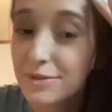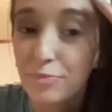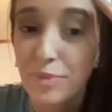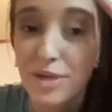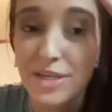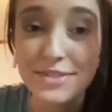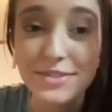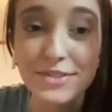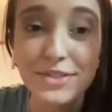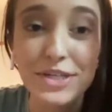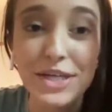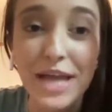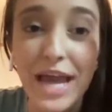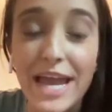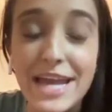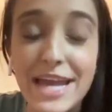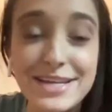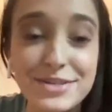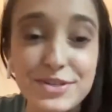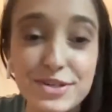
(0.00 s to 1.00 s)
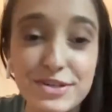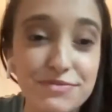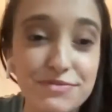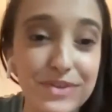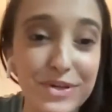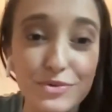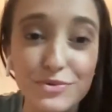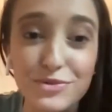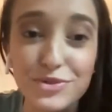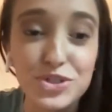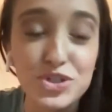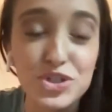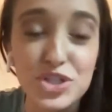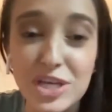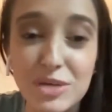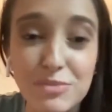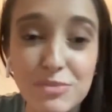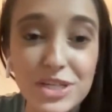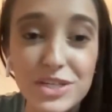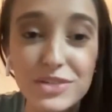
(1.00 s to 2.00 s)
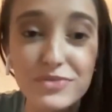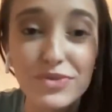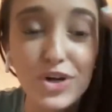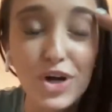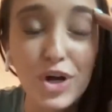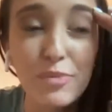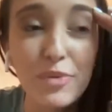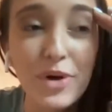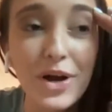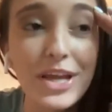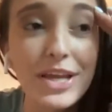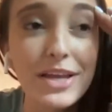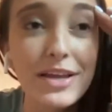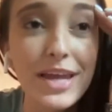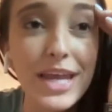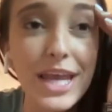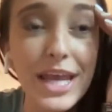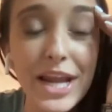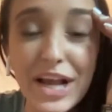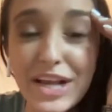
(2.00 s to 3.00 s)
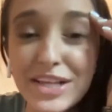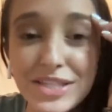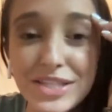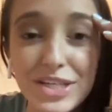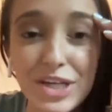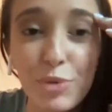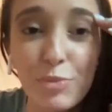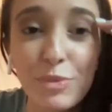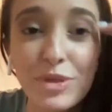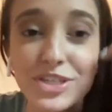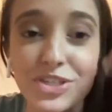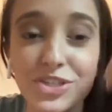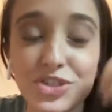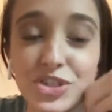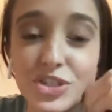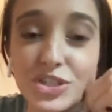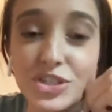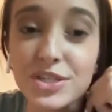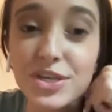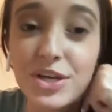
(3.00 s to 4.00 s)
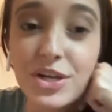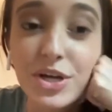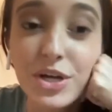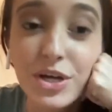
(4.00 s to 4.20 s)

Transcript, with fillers: basically eight of those 10 minutes for our break and I send out messages